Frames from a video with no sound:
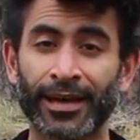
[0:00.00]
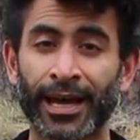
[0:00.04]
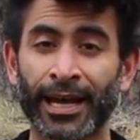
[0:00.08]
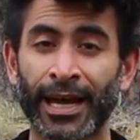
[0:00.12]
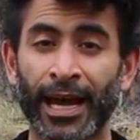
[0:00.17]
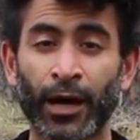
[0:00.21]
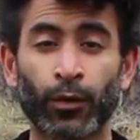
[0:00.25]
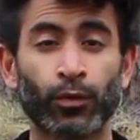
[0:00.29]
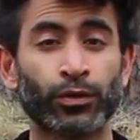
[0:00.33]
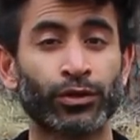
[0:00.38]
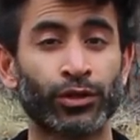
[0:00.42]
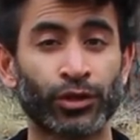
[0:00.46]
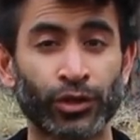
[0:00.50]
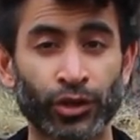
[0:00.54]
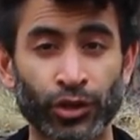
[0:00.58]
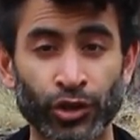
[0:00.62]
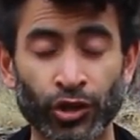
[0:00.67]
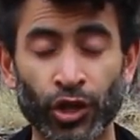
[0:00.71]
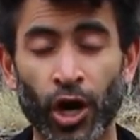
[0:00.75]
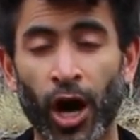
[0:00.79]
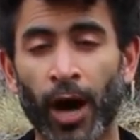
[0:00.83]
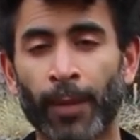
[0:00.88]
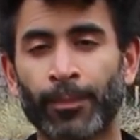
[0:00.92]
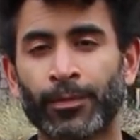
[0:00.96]
and I was
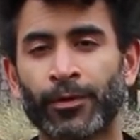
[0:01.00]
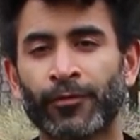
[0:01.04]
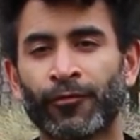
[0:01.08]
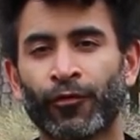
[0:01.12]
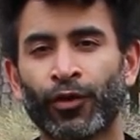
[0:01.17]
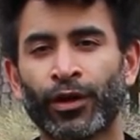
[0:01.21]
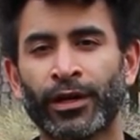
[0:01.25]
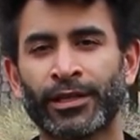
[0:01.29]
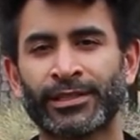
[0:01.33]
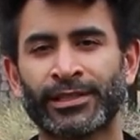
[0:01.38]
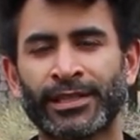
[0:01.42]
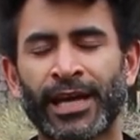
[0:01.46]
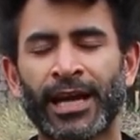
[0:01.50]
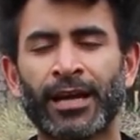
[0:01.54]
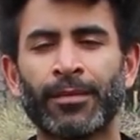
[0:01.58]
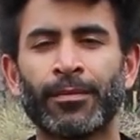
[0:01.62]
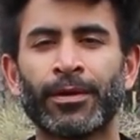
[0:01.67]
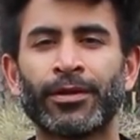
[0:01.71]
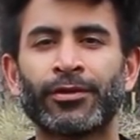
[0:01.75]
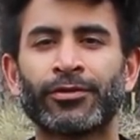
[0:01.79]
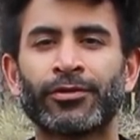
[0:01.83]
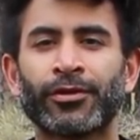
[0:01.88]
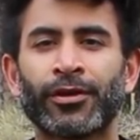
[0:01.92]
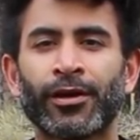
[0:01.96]
stopped for an
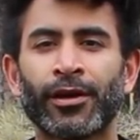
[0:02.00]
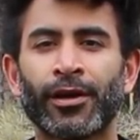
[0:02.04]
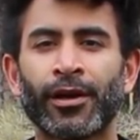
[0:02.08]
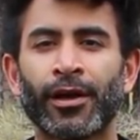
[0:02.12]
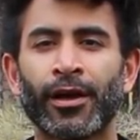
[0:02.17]
assignment.